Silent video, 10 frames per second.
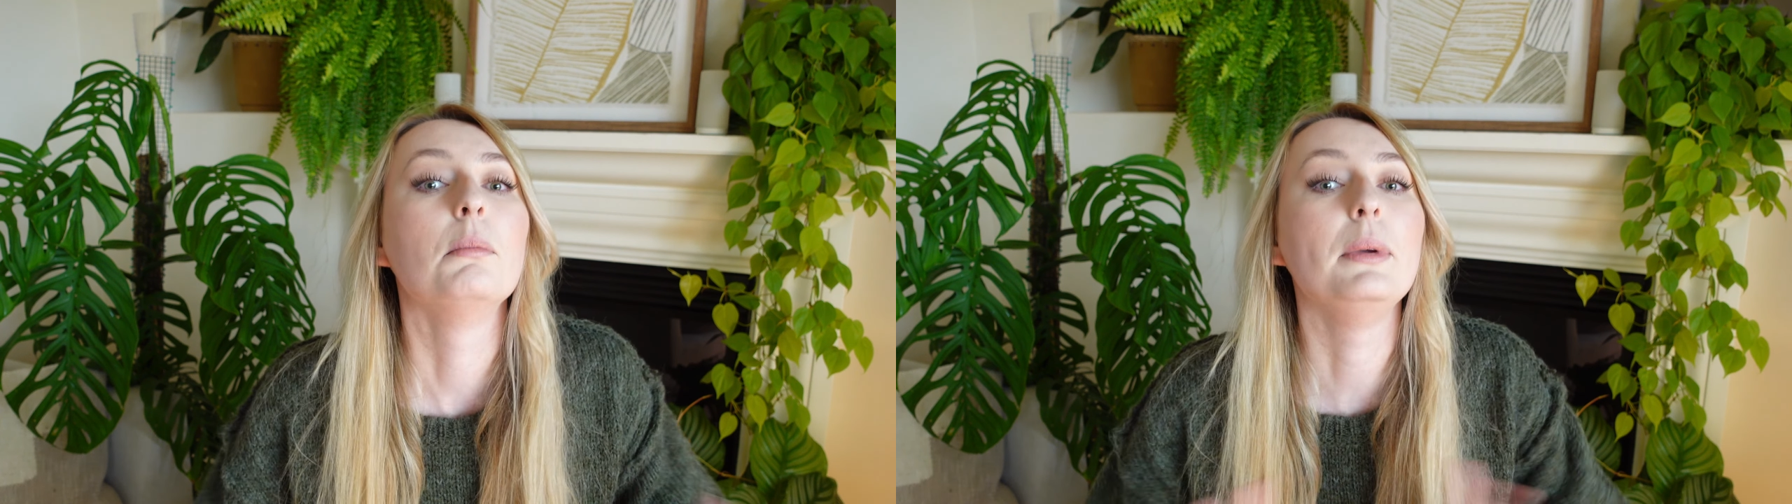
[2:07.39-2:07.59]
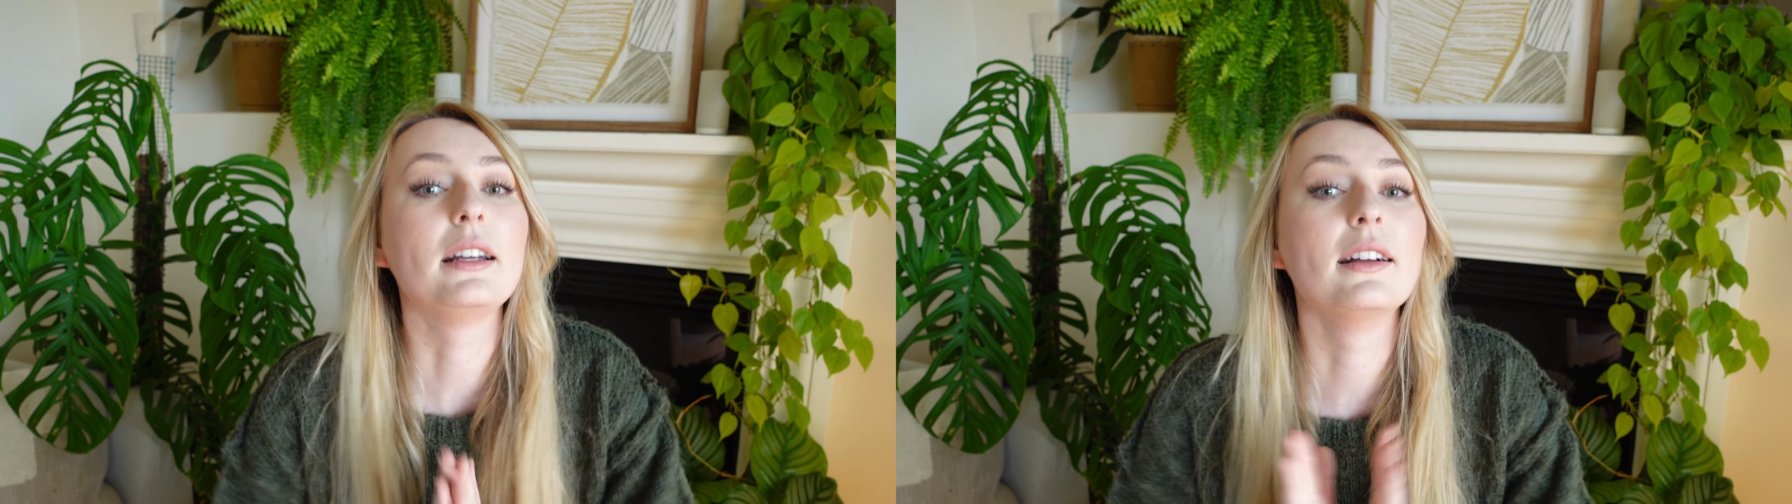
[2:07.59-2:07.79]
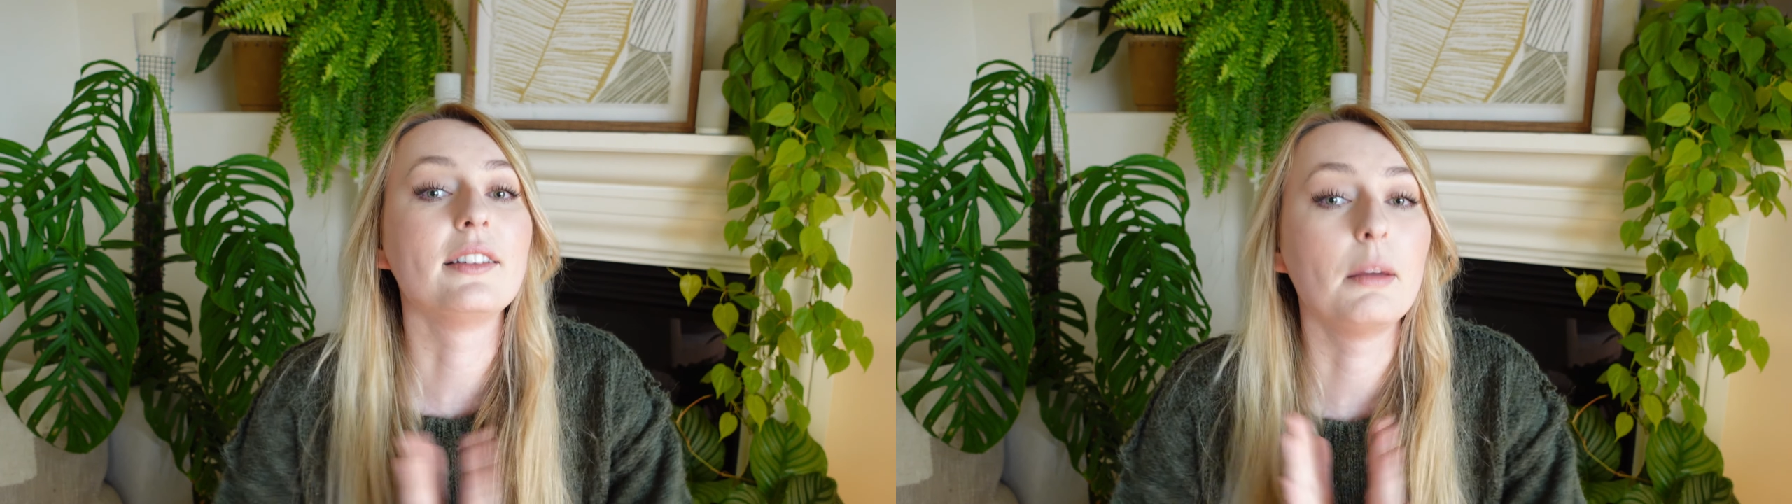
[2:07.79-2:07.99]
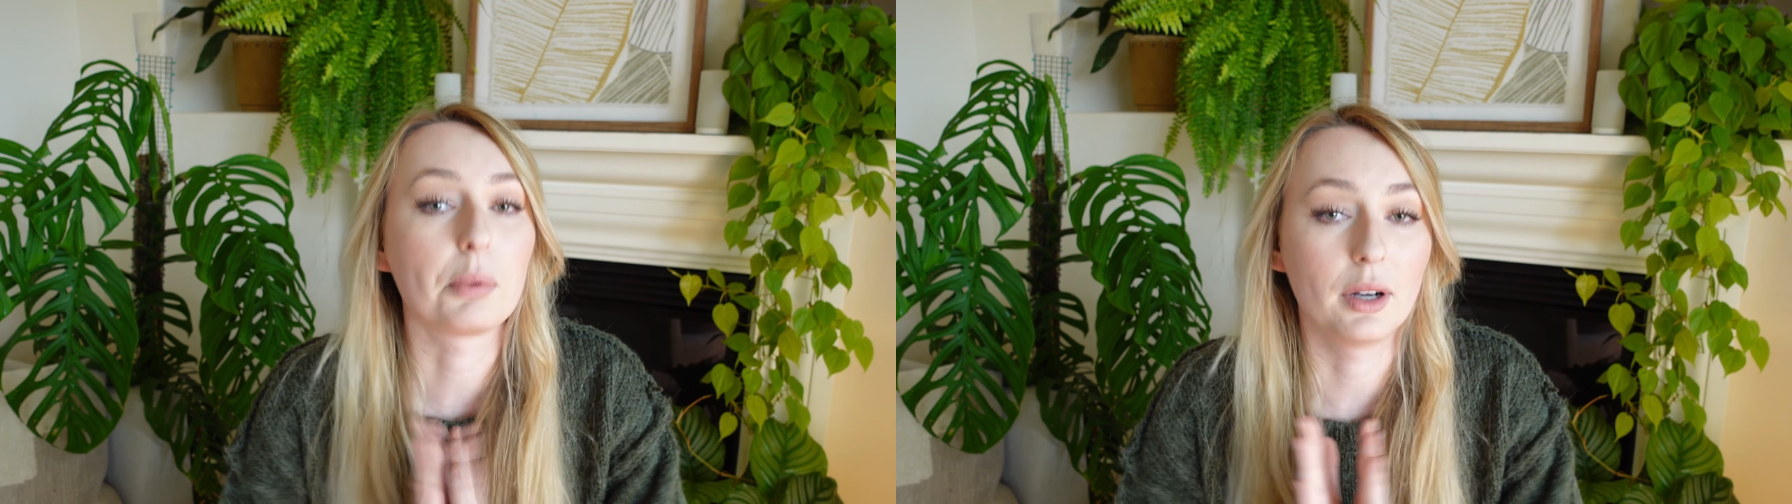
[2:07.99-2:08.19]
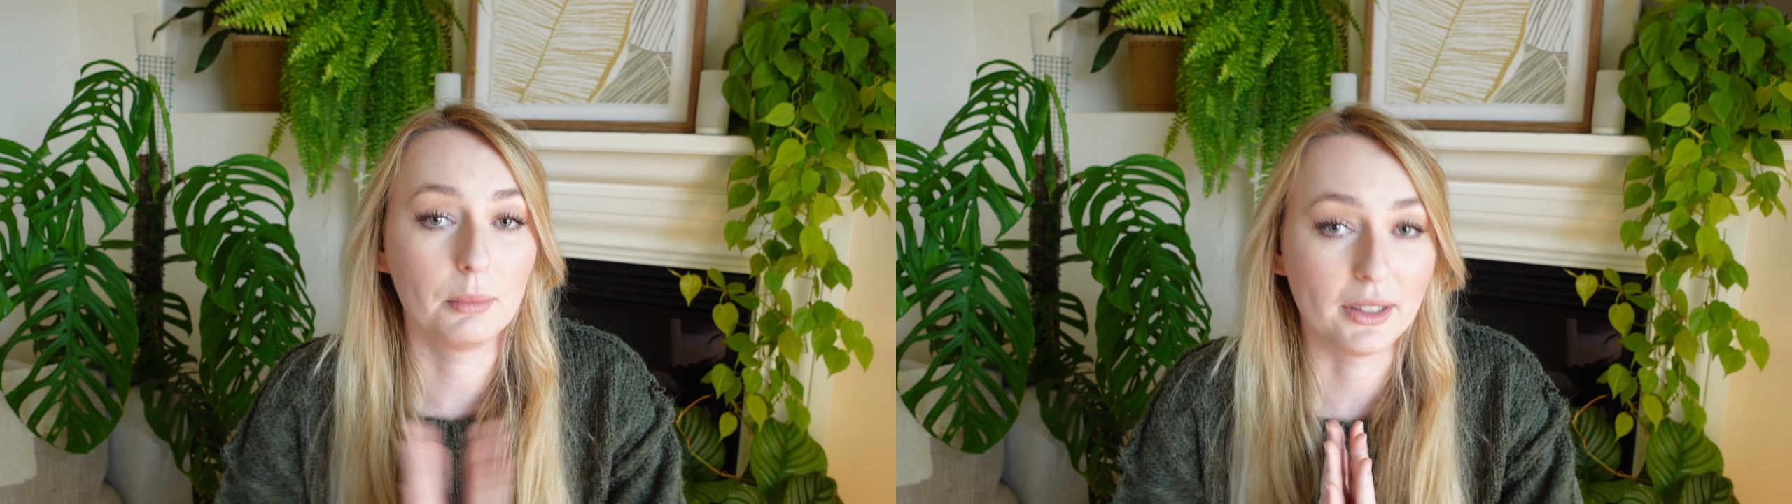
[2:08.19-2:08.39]
Because I
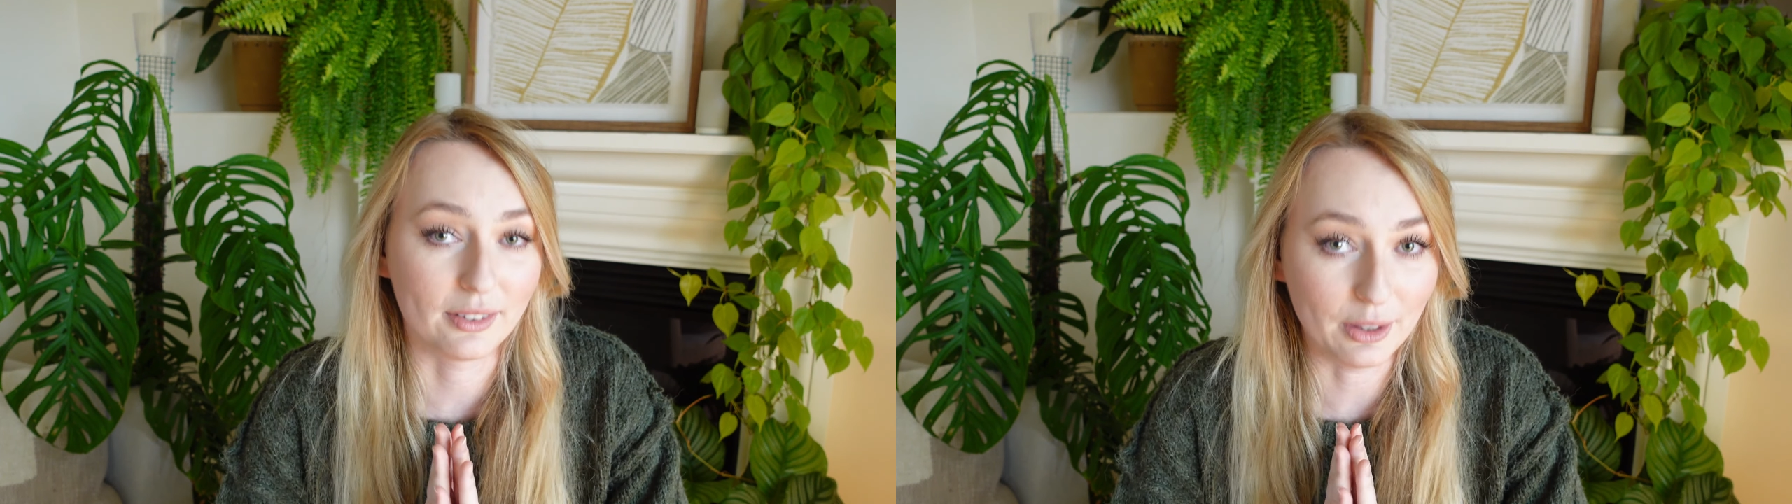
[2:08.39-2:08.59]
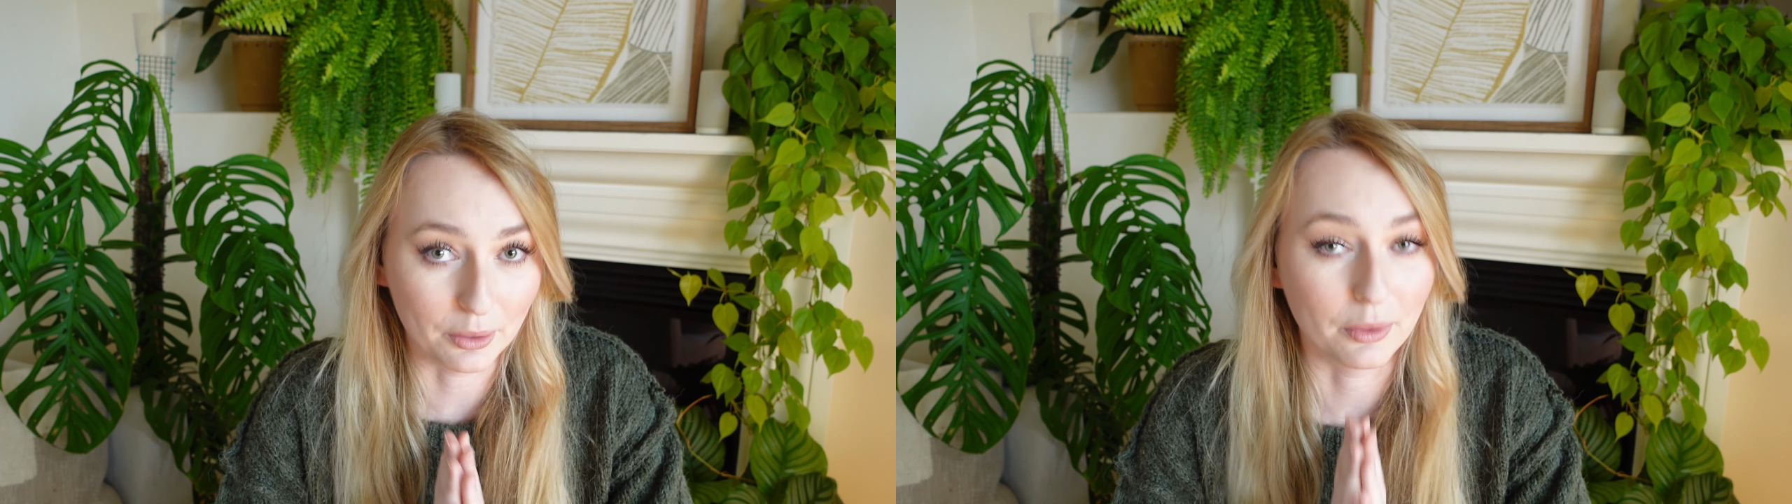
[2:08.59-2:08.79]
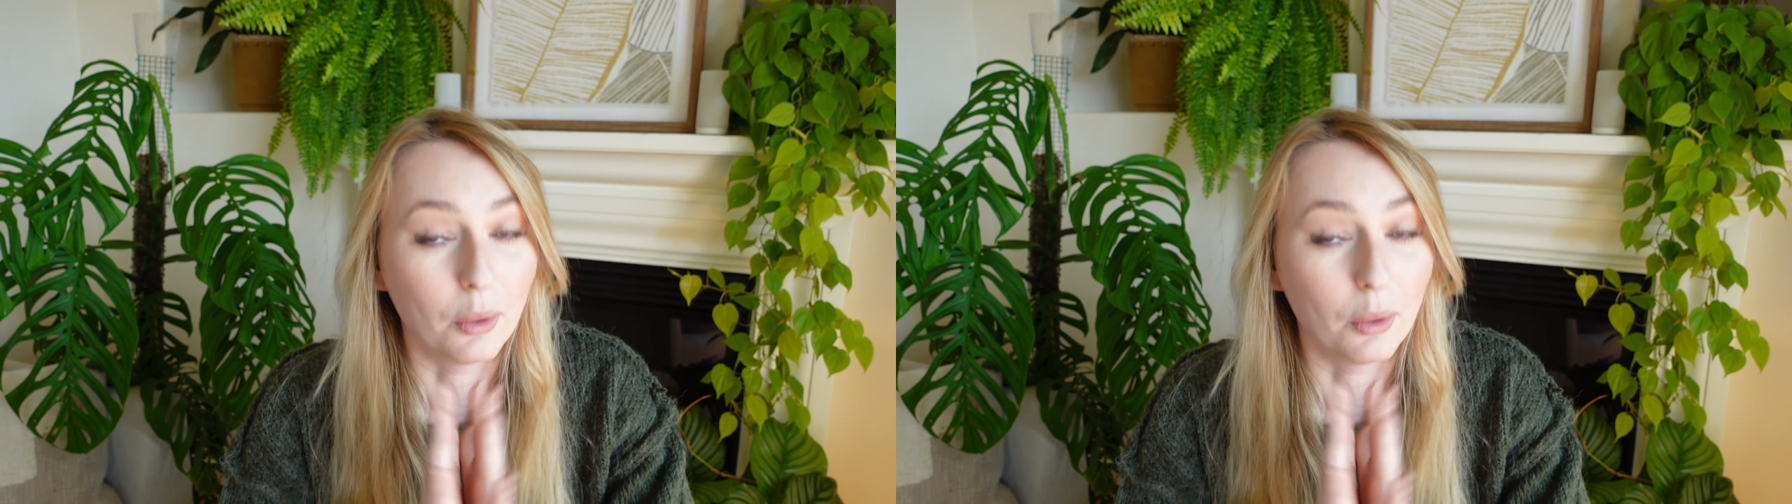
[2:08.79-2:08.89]
promise you,